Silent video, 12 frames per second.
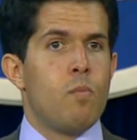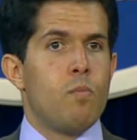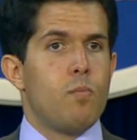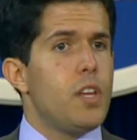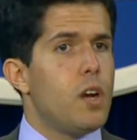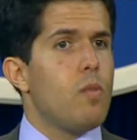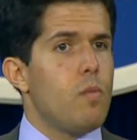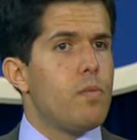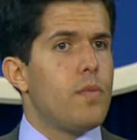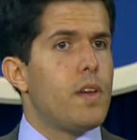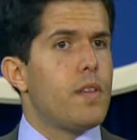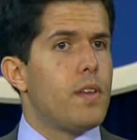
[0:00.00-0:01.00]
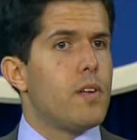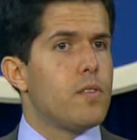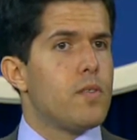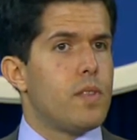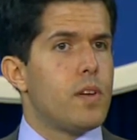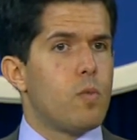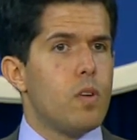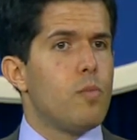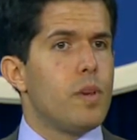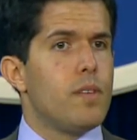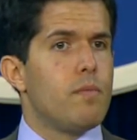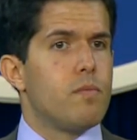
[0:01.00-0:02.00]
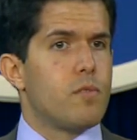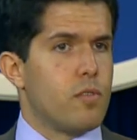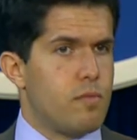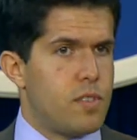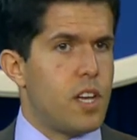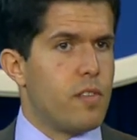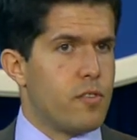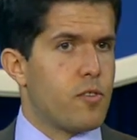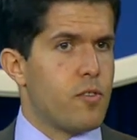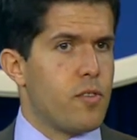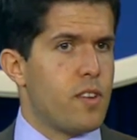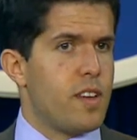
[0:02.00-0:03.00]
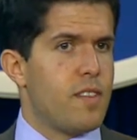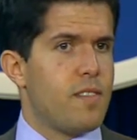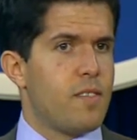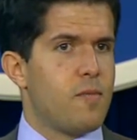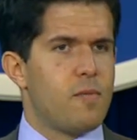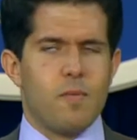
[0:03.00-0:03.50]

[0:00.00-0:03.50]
you know, there will be sort of self-scrutiny. That